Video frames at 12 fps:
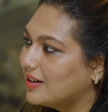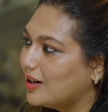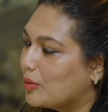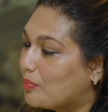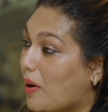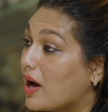
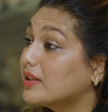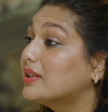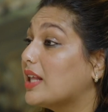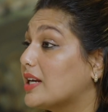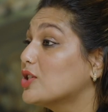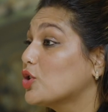a path
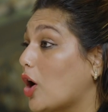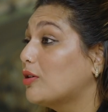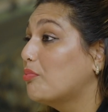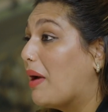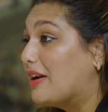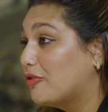that is
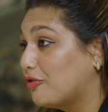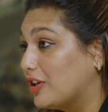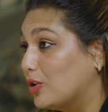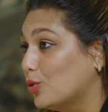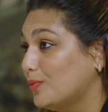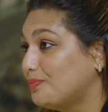not meant for
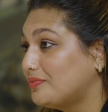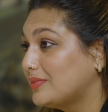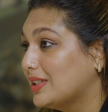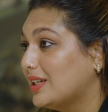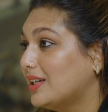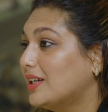you
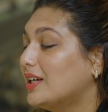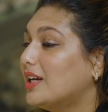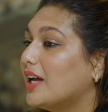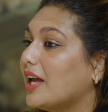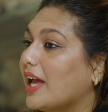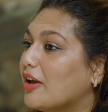
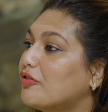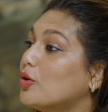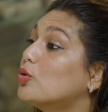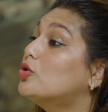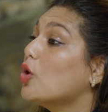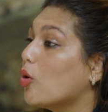if
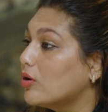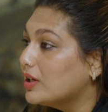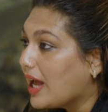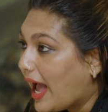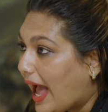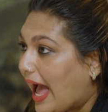you don't
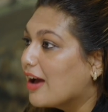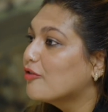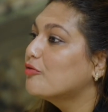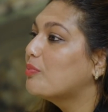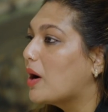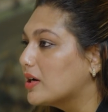
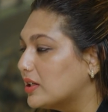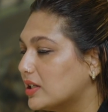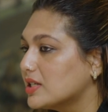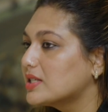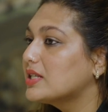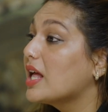have
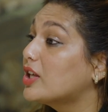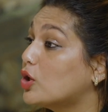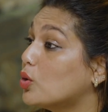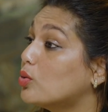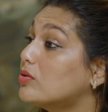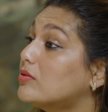partners like
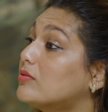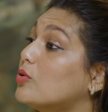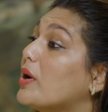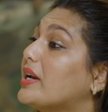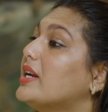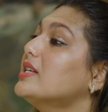you
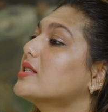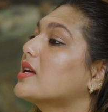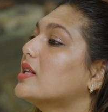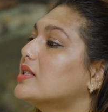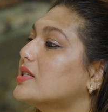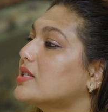to at least
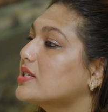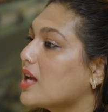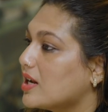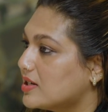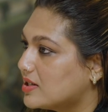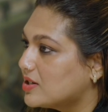
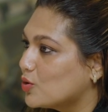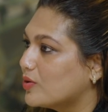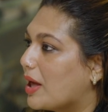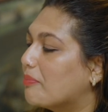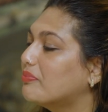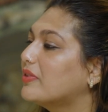consult to
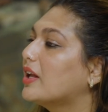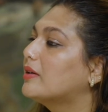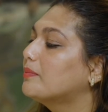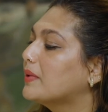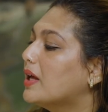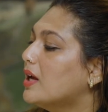them that
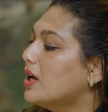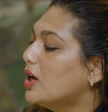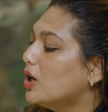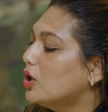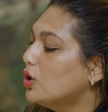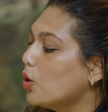
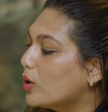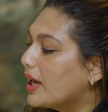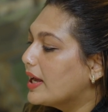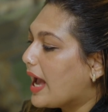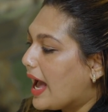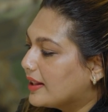
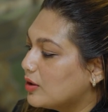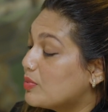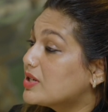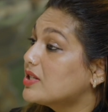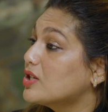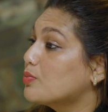looking at the
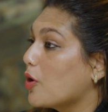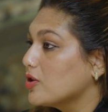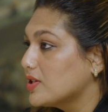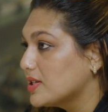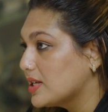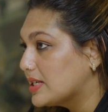business
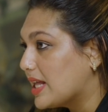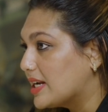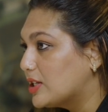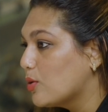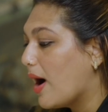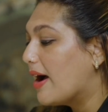processes
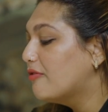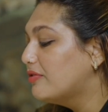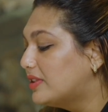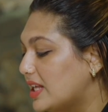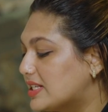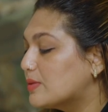that you
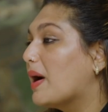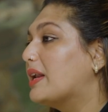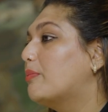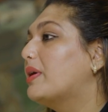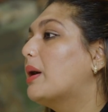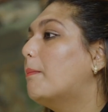have, this
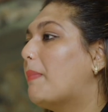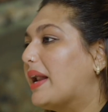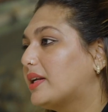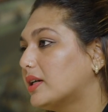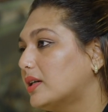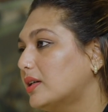might be a
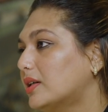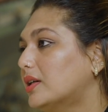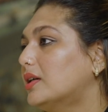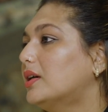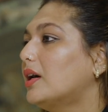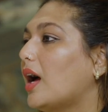better
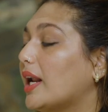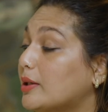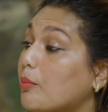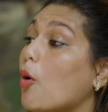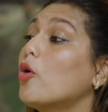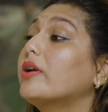and a
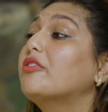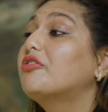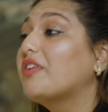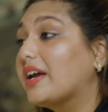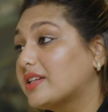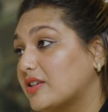more
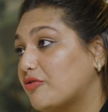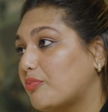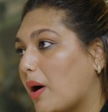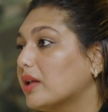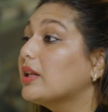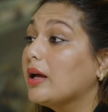effective
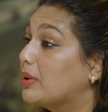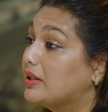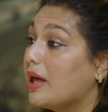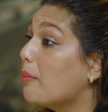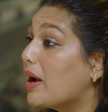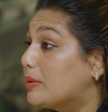path. I mean,
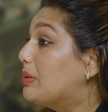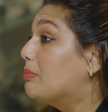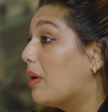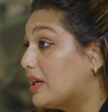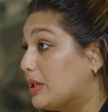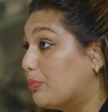there might be
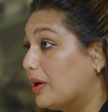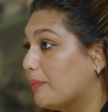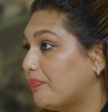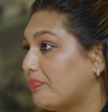multiple.